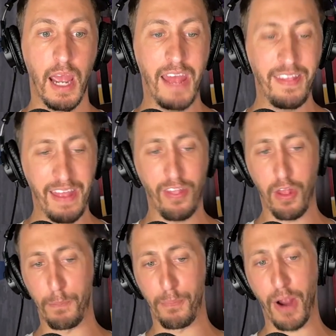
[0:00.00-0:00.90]
And then
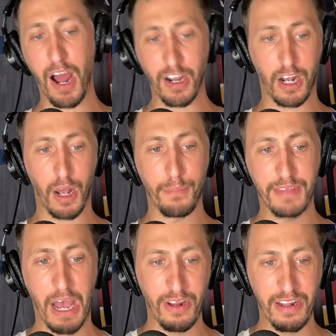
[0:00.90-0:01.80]
LeBron
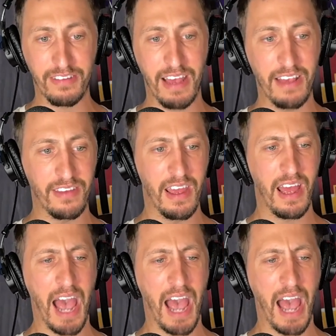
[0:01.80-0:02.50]
comes out and says,